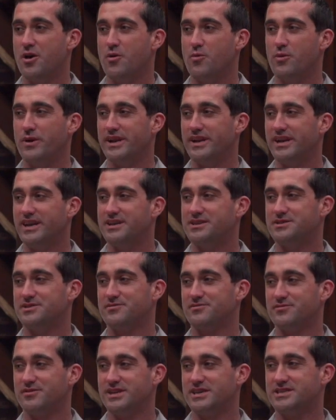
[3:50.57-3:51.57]
we need
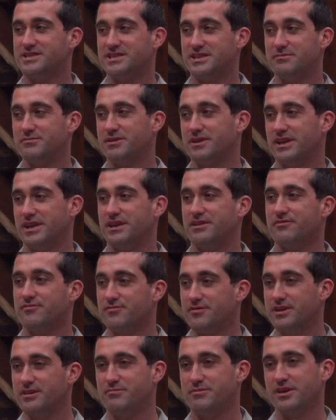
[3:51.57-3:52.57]
to re-stimulate
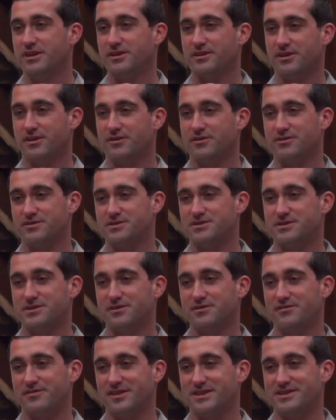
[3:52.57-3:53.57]
and rebuild our Earth's
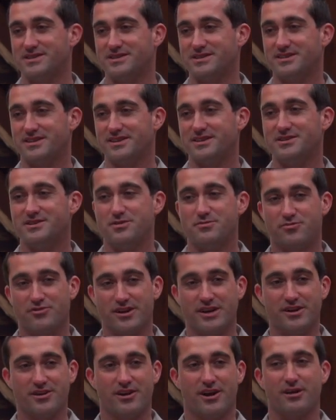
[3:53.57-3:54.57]
surface to
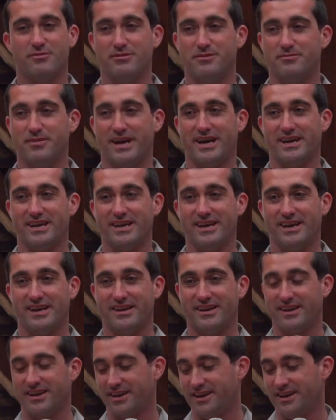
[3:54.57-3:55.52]
bring carbon back in.